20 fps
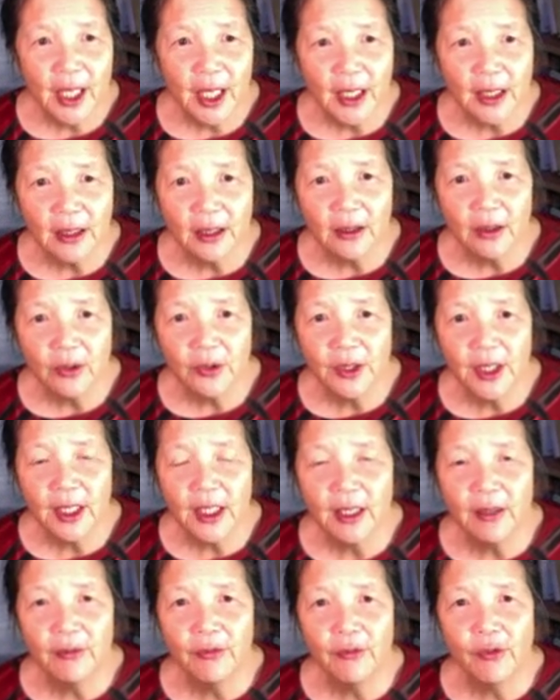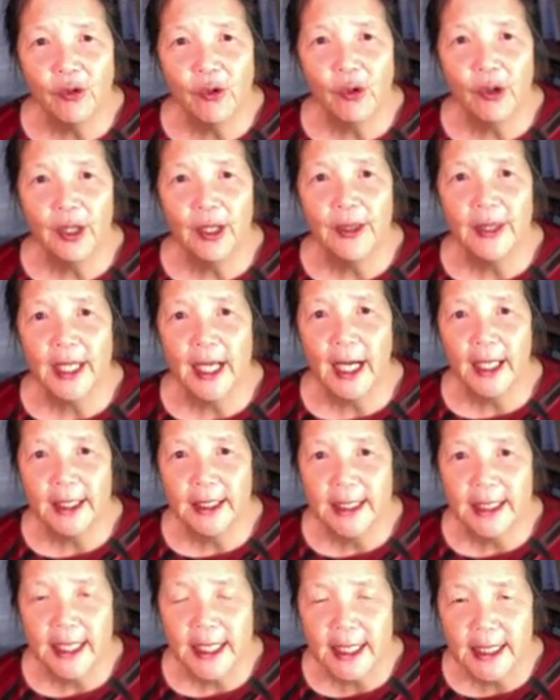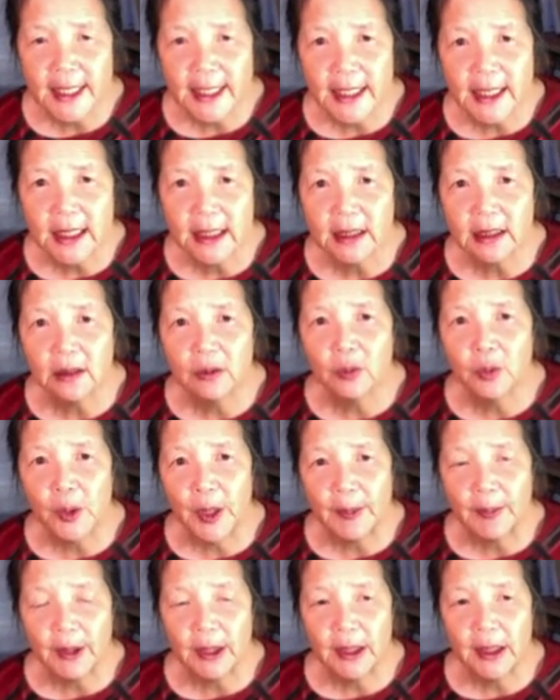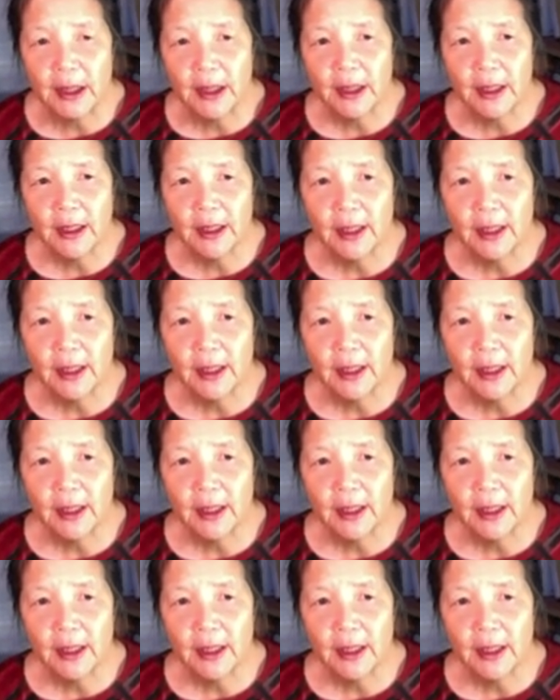not looking for the identical remedy.